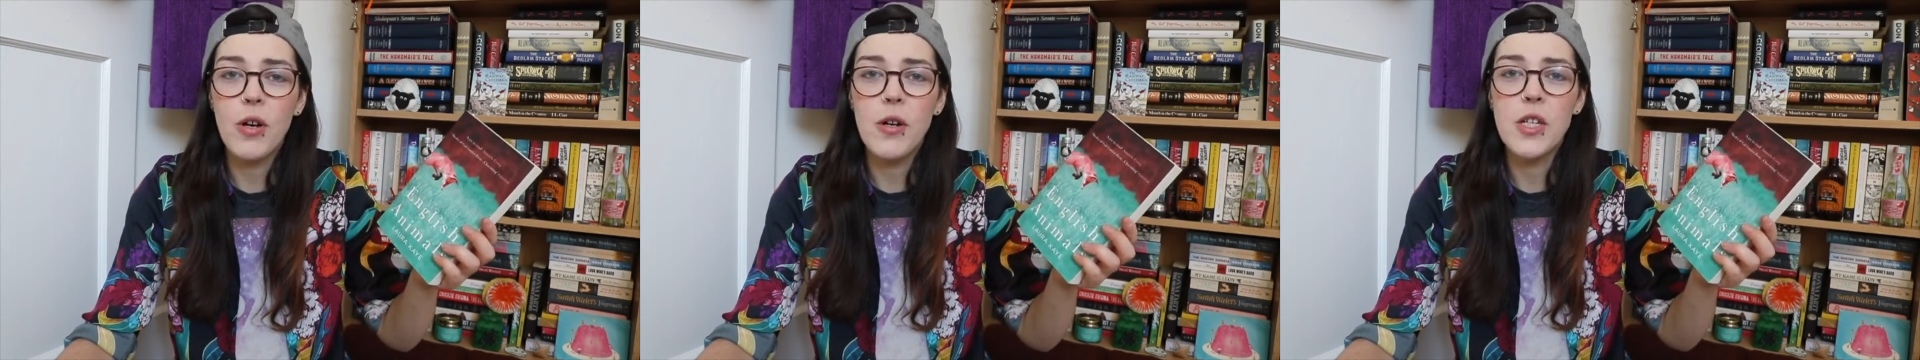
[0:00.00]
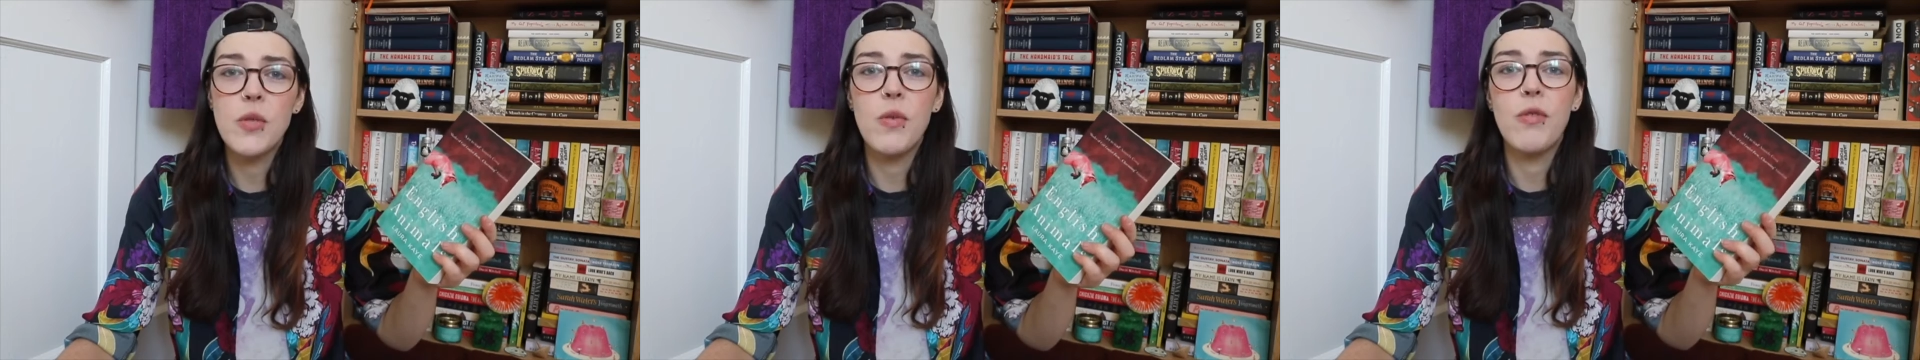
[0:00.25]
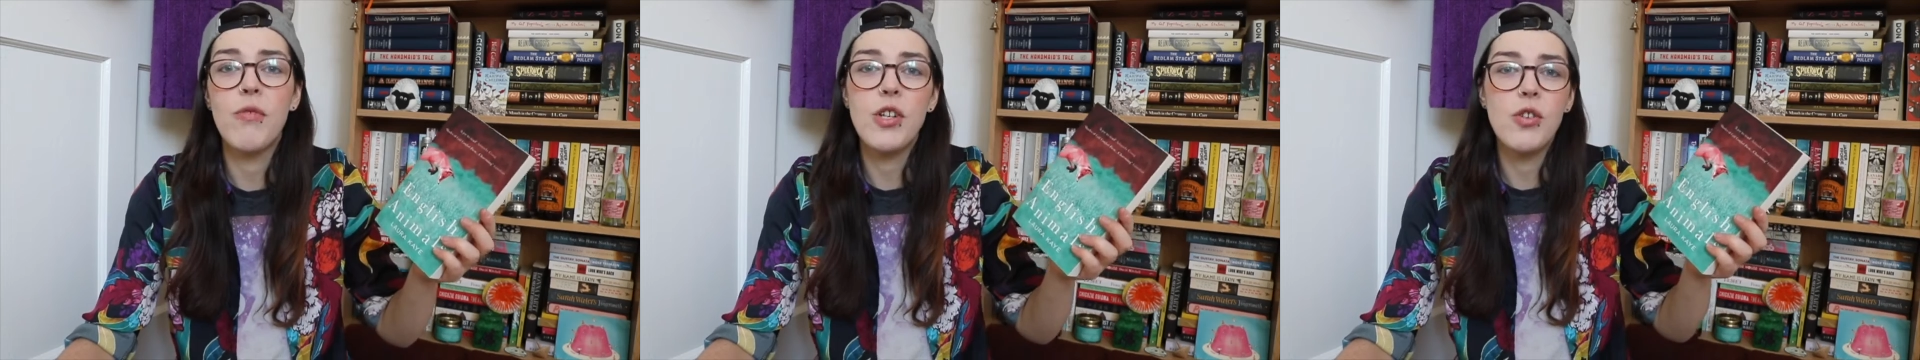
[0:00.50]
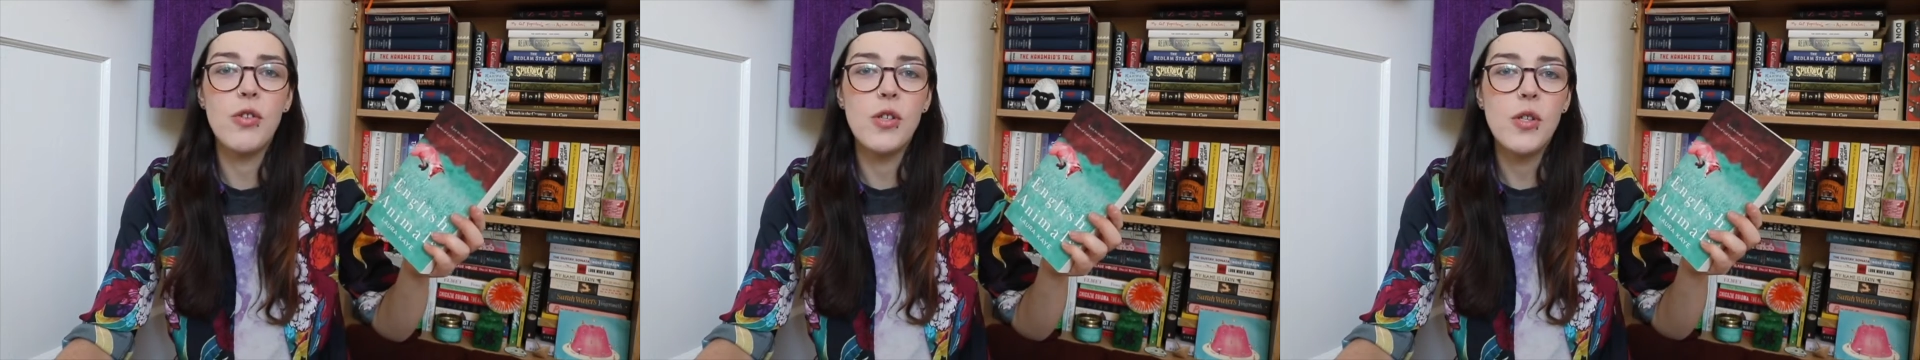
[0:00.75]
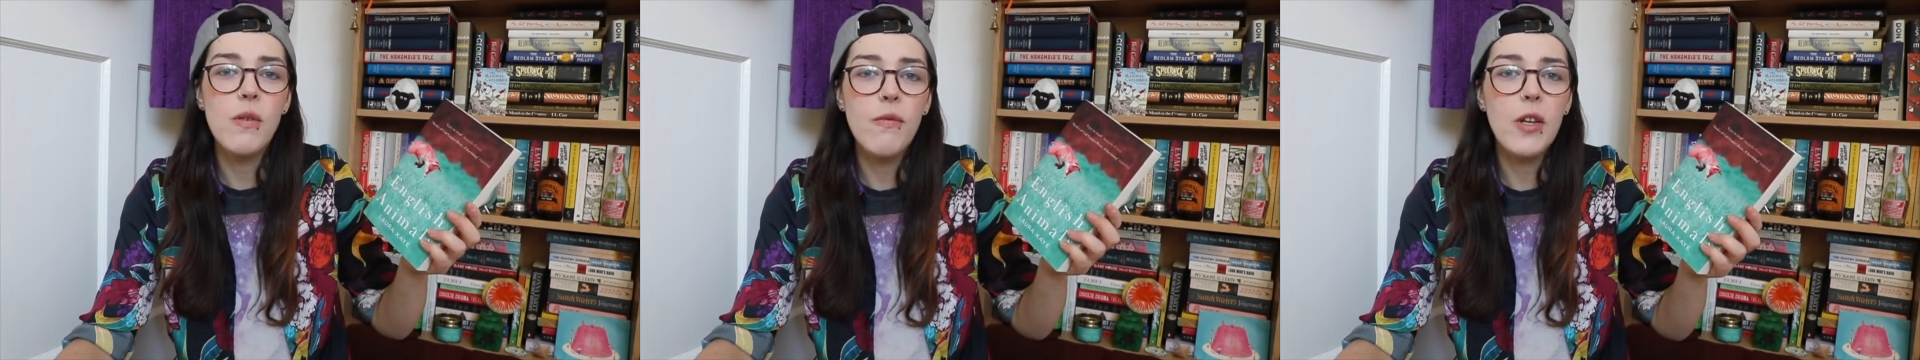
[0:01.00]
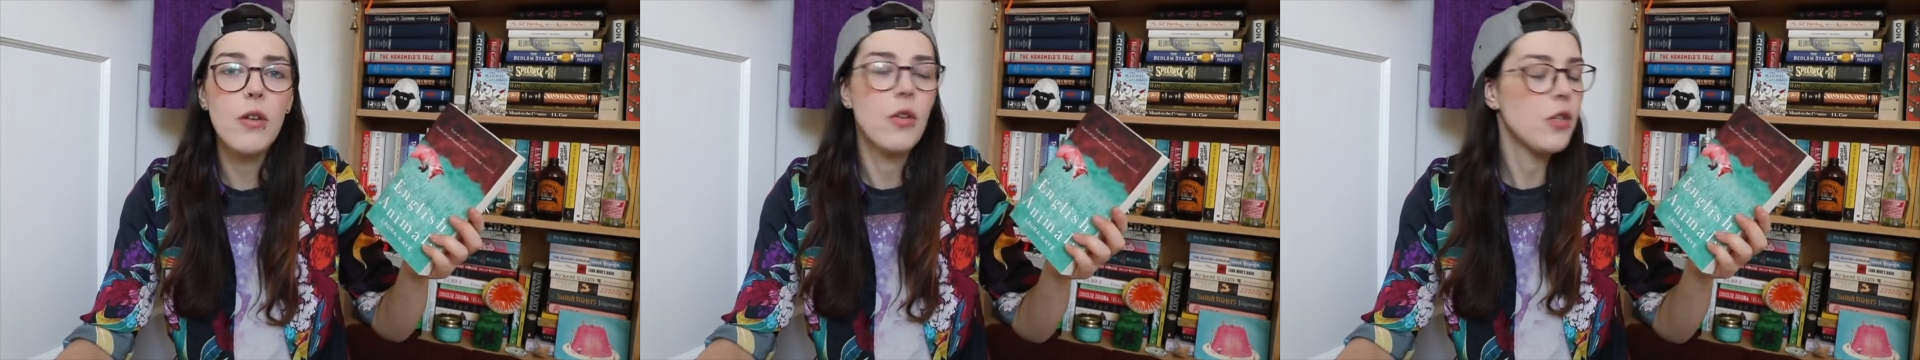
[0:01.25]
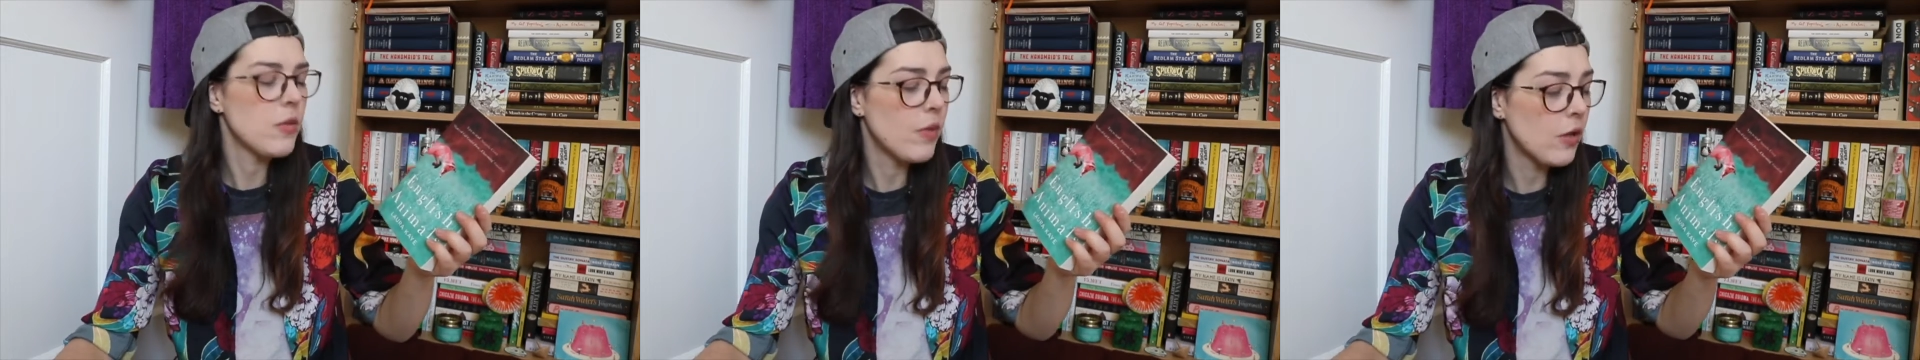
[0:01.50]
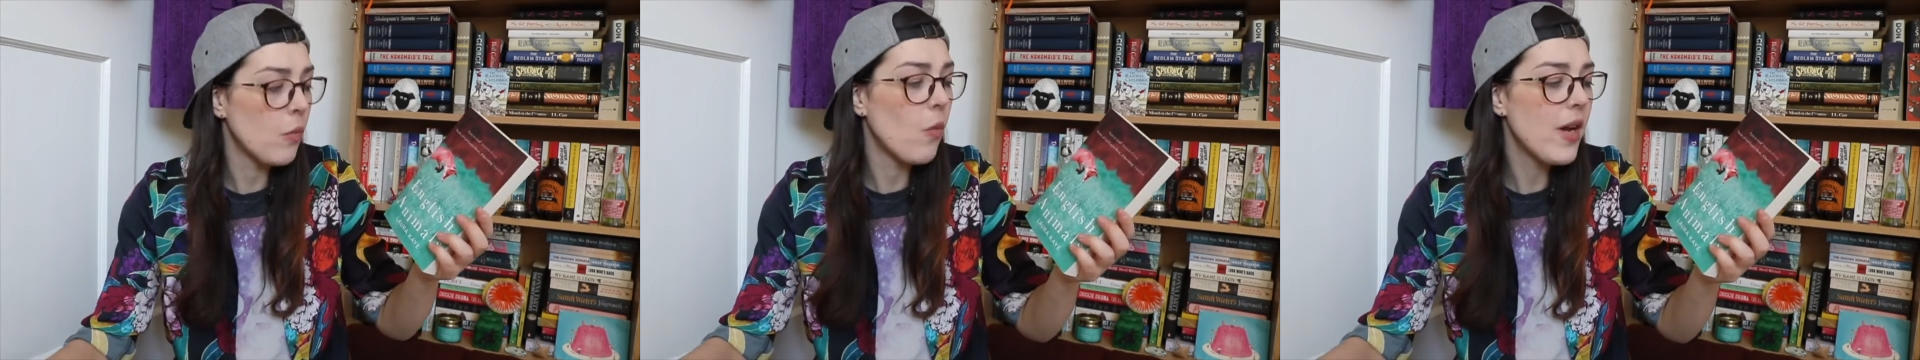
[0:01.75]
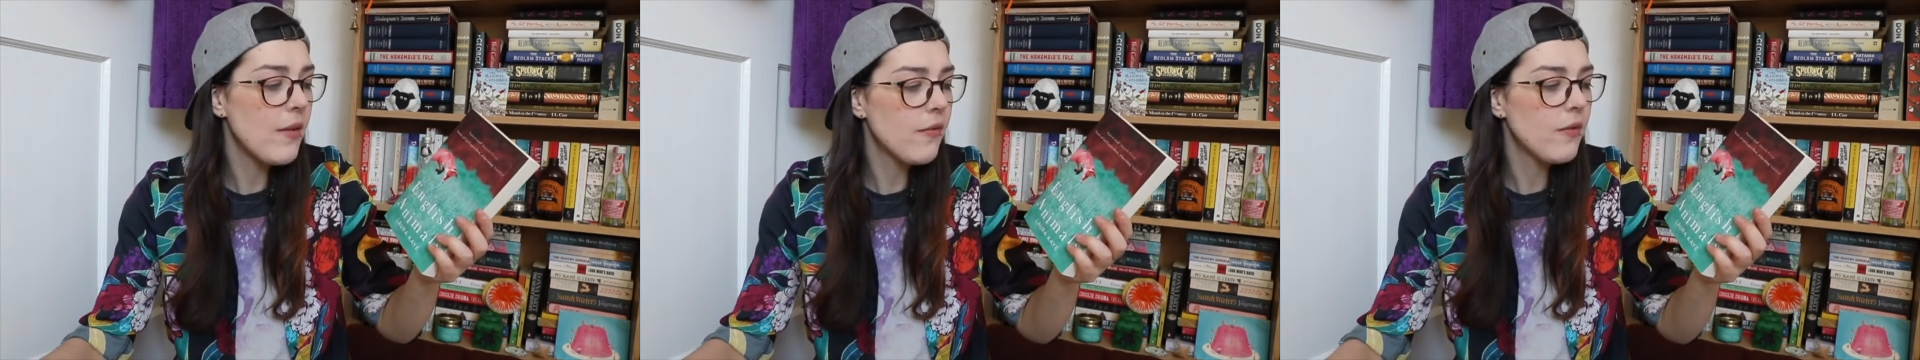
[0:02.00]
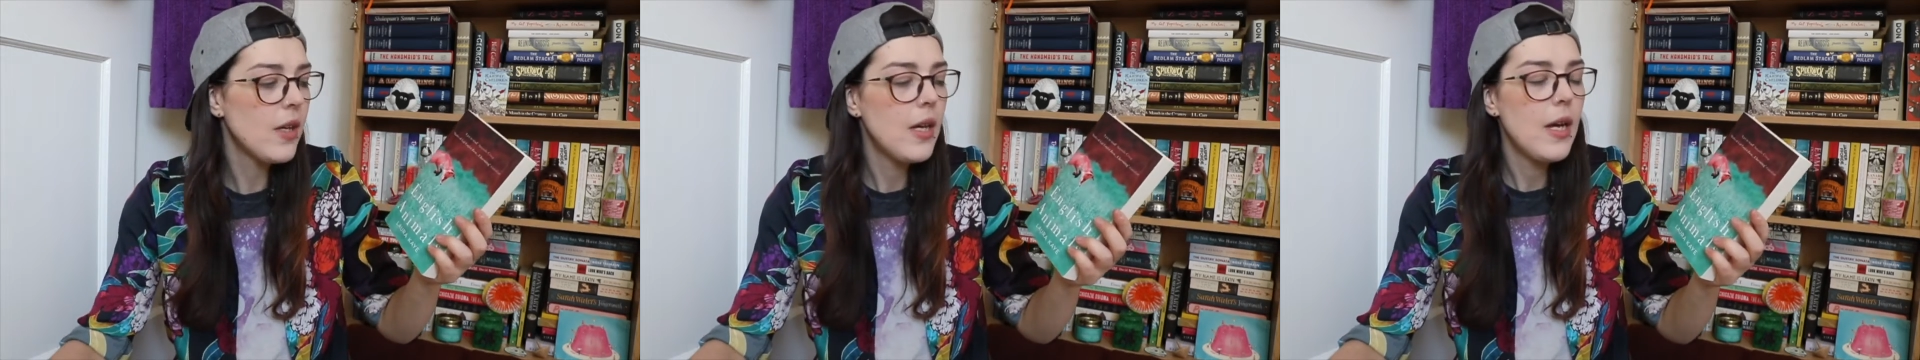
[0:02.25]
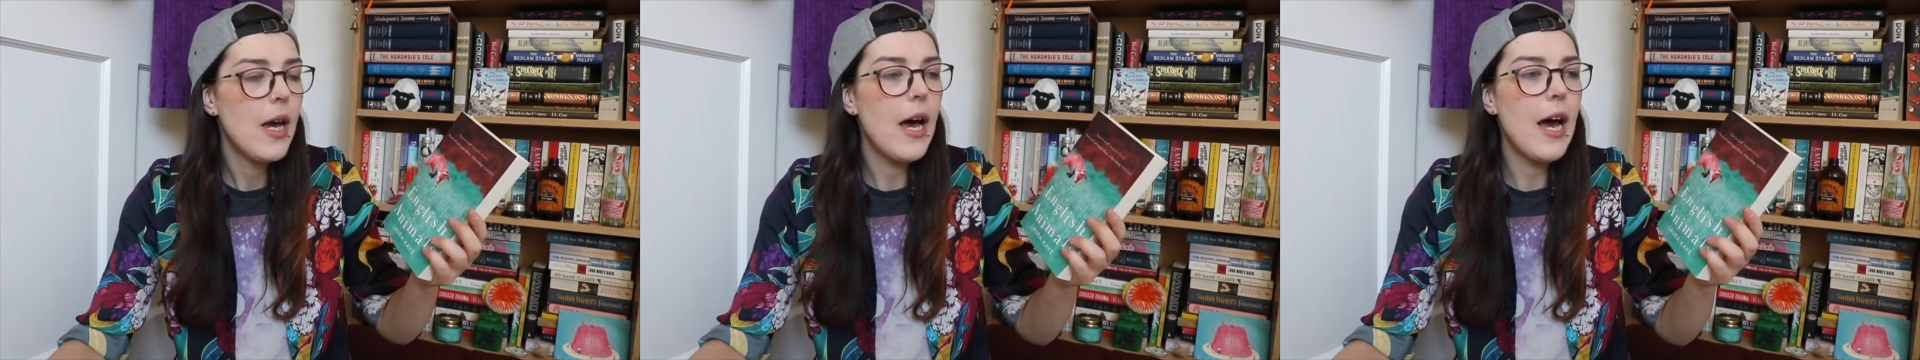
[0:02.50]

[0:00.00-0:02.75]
house with Richard and Sophie, her husband and wife,